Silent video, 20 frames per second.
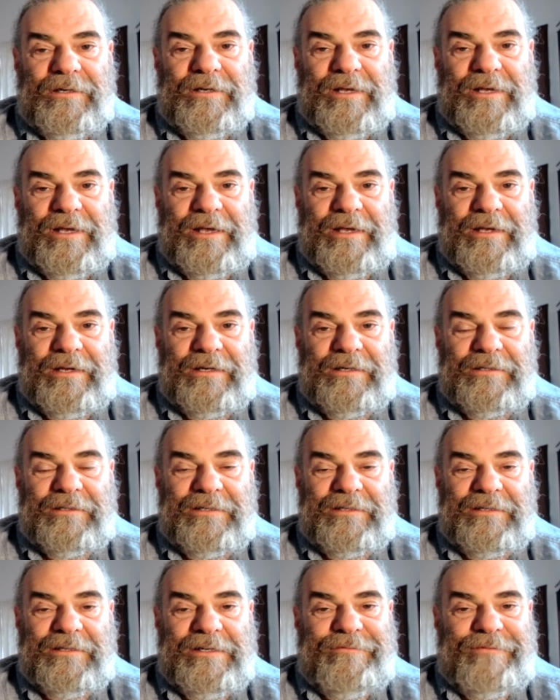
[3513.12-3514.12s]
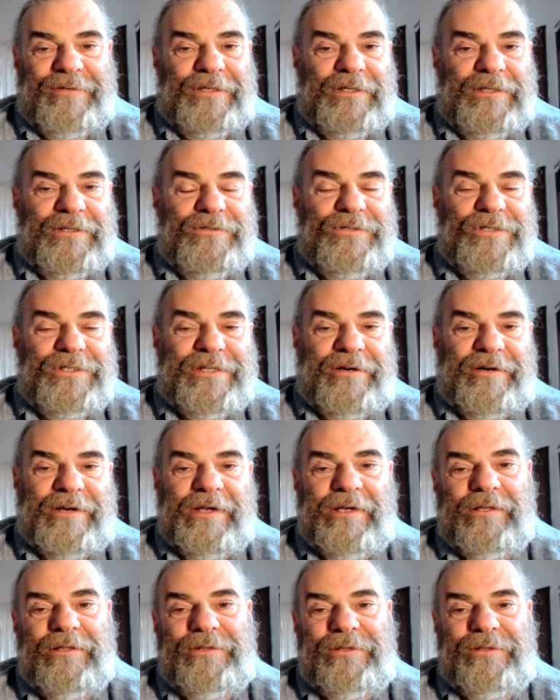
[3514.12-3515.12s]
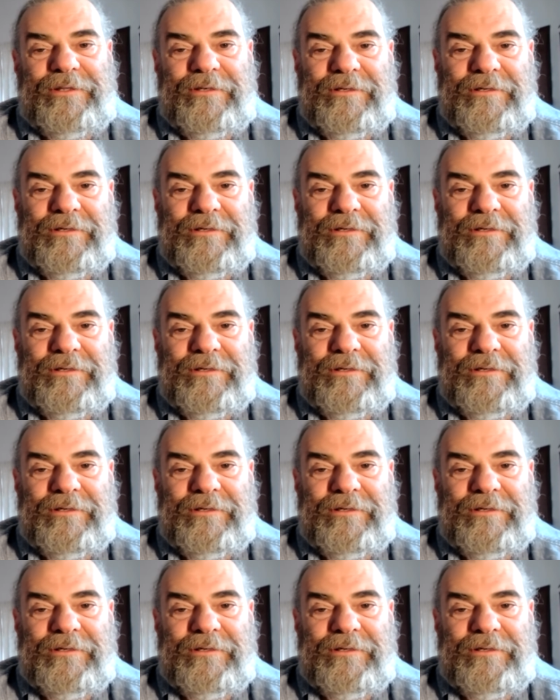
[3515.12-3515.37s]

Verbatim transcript: And even lose their health,